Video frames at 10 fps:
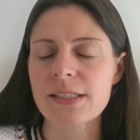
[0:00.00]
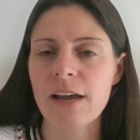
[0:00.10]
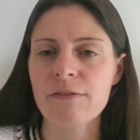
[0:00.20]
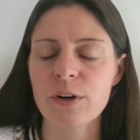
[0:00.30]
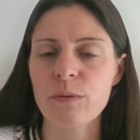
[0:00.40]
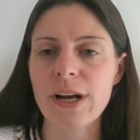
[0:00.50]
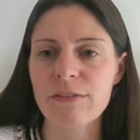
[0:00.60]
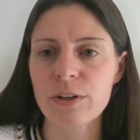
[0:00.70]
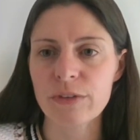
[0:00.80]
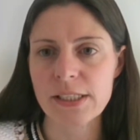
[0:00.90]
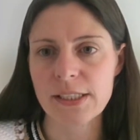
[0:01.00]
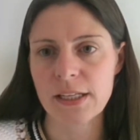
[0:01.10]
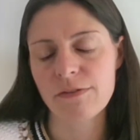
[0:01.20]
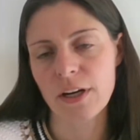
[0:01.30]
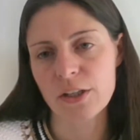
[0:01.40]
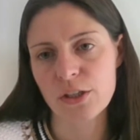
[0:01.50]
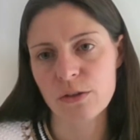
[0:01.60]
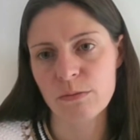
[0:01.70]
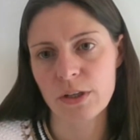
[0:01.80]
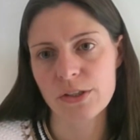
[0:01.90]
And for whatever reason, if their
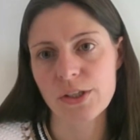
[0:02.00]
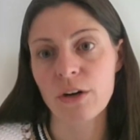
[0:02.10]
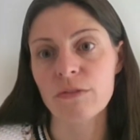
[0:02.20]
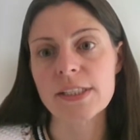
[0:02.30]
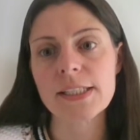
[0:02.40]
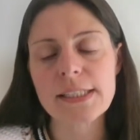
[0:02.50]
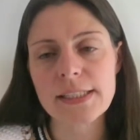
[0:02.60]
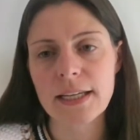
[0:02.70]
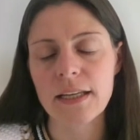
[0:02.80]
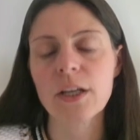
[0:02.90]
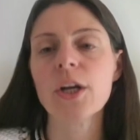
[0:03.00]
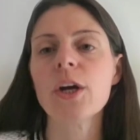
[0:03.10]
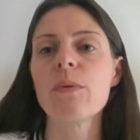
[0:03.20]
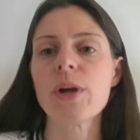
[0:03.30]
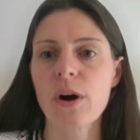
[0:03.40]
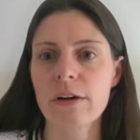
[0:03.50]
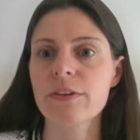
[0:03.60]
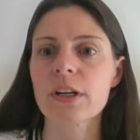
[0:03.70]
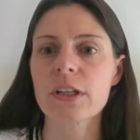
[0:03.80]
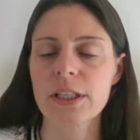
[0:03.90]
tumors are resistant, we
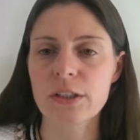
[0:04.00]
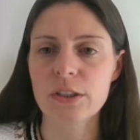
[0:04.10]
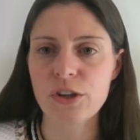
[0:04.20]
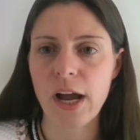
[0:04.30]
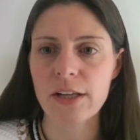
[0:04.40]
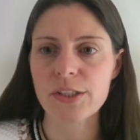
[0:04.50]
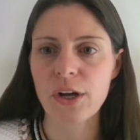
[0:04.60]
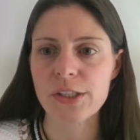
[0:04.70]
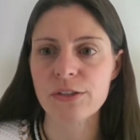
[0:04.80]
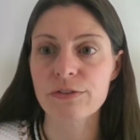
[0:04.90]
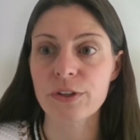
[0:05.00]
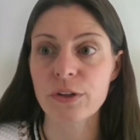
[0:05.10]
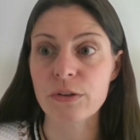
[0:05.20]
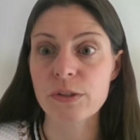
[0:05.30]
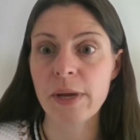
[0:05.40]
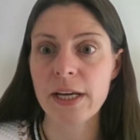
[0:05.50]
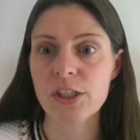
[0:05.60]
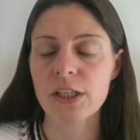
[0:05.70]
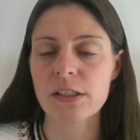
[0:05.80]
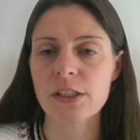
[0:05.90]
offer clinical trials also for those
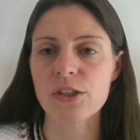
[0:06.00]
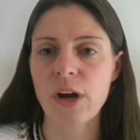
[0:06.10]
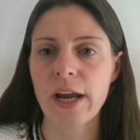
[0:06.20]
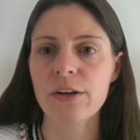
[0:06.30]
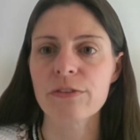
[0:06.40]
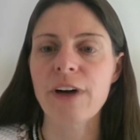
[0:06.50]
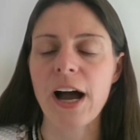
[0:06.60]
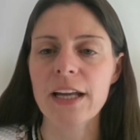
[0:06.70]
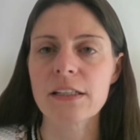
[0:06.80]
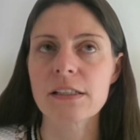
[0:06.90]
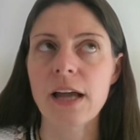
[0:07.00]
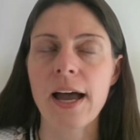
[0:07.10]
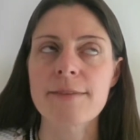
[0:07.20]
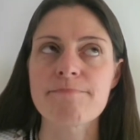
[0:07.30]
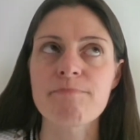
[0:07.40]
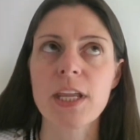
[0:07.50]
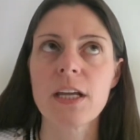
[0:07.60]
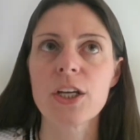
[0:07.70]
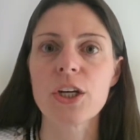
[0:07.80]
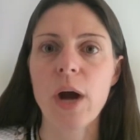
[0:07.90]
patients to try to find, um,
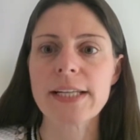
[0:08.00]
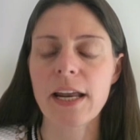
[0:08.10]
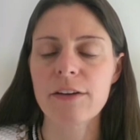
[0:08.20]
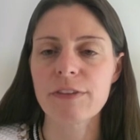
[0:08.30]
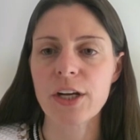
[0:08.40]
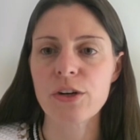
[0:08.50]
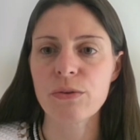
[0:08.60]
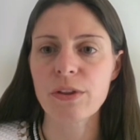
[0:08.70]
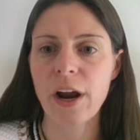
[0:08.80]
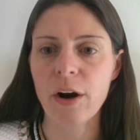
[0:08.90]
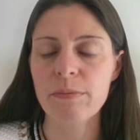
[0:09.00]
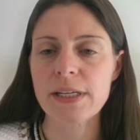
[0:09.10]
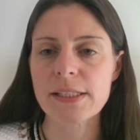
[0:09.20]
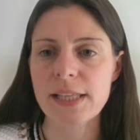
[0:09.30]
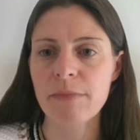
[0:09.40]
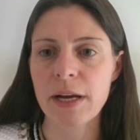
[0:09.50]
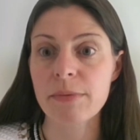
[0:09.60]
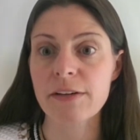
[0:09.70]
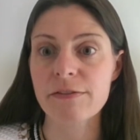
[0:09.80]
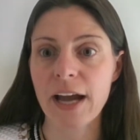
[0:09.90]
you know, identify new therapies that might
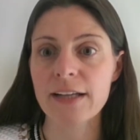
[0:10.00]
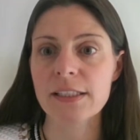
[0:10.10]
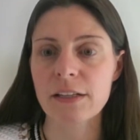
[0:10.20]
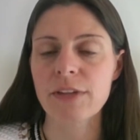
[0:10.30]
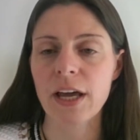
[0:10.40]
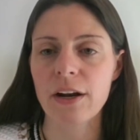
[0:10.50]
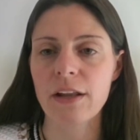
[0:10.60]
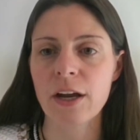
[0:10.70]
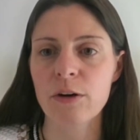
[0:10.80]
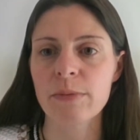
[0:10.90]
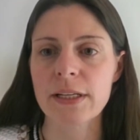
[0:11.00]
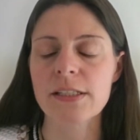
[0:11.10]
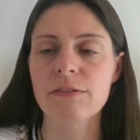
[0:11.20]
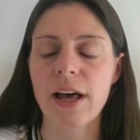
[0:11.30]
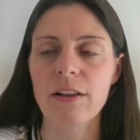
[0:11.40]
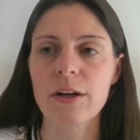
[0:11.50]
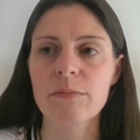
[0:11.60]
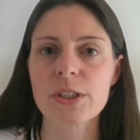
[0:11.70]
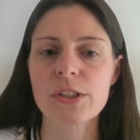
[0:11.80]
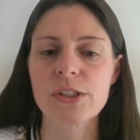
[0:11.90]
be effective that, that are being
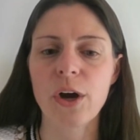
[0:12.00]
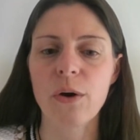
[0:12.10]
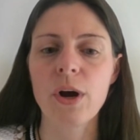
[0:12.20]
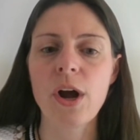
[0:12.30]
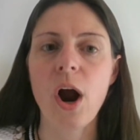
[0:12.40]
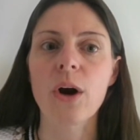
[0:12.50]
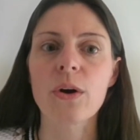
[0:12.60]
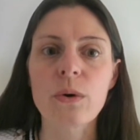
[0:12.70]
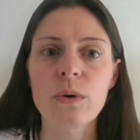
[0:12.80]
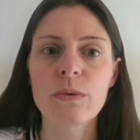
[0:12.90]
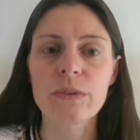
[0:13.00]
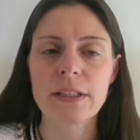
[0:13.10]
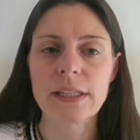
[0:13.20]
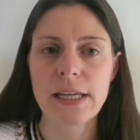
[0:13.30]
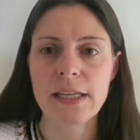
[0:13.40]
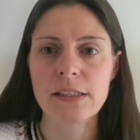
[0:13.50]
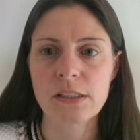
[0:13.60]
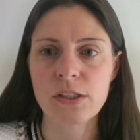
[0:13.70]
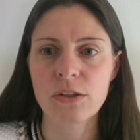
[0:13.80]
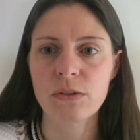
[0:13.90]
developed. So our goal really is
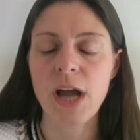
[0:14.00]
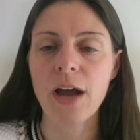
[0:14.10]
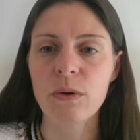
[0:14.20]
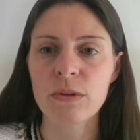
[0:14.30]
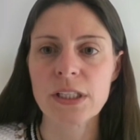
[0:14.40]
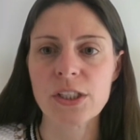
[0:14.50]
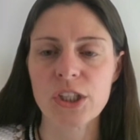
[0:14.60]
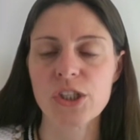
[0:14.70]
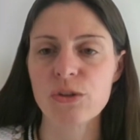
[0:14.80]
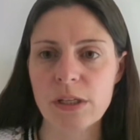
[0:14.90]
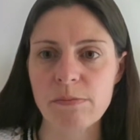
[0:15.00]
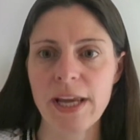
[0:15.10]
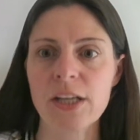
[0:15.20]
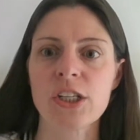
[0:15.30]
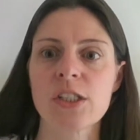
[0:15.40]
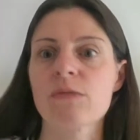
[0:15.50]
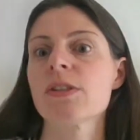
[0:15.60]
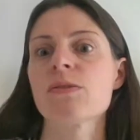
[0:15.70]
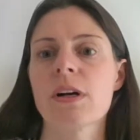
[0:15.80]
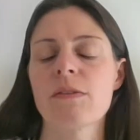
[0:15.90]
to not only just treat patients
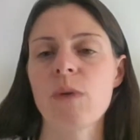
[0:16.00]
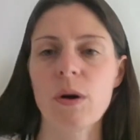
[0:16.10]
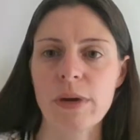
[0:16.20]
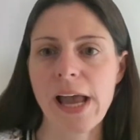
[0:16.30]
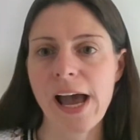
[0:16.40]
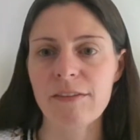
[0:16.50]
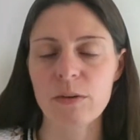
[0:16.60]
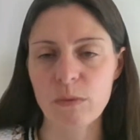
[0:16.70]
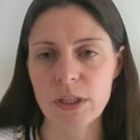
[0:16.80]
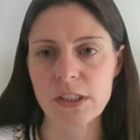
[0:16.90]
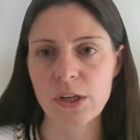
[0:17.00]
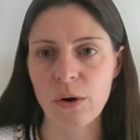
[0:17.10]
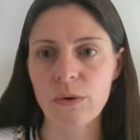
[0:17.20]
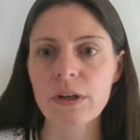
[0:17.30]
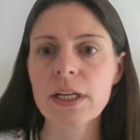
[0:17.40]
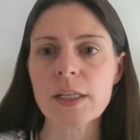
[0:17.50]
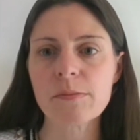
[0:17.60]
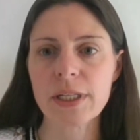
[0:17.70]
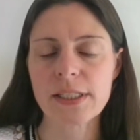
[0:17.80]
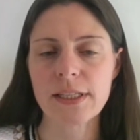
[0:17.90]
with sort of what we have and what's known,
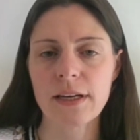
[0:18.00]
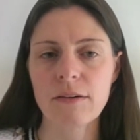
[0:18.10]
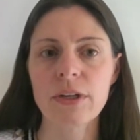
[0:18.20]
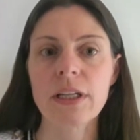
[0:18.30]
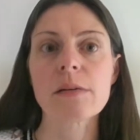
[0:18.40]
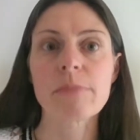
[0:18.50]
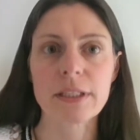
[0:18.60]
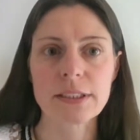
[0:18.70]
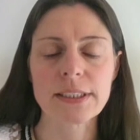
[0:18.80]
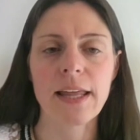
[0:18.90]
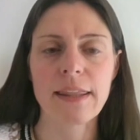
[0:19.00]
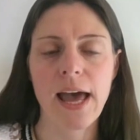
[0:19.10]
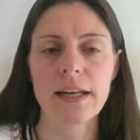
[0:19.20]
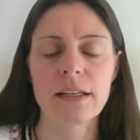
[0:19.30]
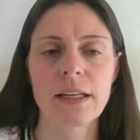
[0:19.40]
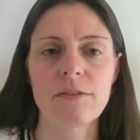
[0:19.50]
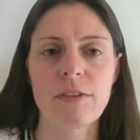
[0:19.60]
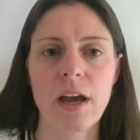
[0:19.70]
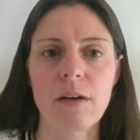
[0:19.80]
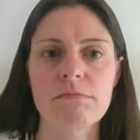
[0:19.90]
but to really build on that and give
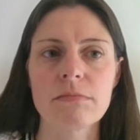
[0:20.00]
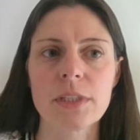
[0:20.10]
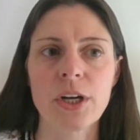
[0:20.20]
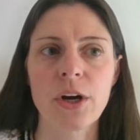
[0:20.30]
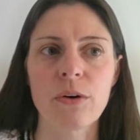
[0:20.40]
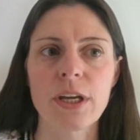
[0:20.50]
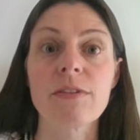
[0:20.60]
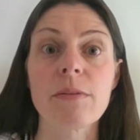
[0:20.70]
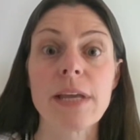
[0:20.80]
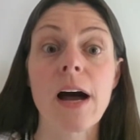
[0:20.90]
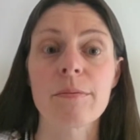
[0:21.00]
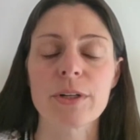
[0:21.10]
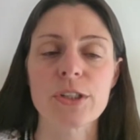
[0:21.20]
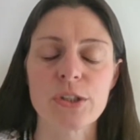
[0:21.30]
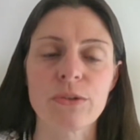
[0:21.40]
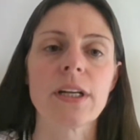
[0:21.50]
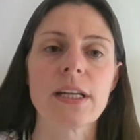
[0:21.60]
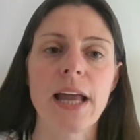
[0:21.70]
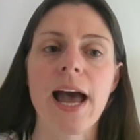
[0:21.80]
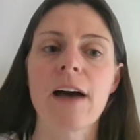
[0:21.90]
them, you know, give them the
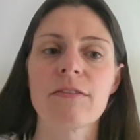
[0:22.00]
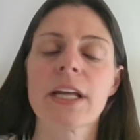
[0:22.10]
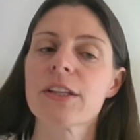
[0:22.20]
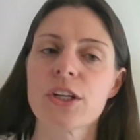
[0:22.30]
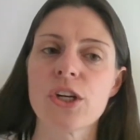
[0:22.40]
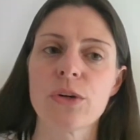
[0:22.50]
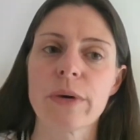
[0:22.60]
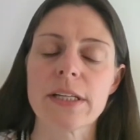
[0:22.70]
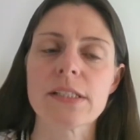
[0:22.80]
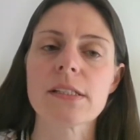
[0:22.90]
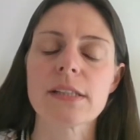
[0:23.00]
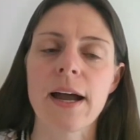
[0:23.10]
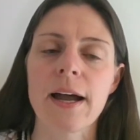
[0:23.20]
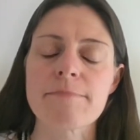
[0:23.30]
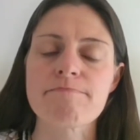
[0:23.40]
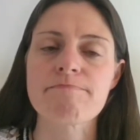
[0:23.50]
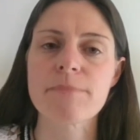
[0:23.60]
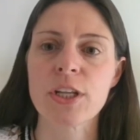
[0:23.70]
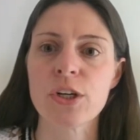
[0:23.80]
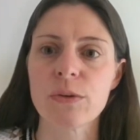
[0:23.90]
opportunity to have like the newest, um,
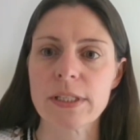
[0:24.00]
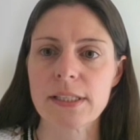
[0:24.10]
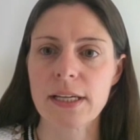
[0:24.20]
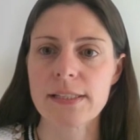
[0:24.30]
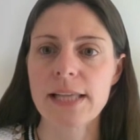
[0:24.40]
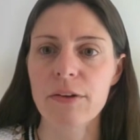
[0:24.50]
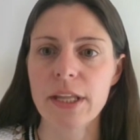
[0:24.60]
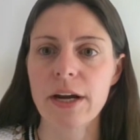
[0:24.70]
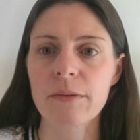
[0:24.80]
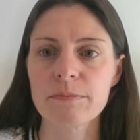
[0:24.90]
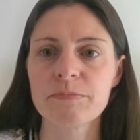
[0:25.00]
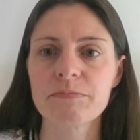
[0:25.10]
the newest things out there.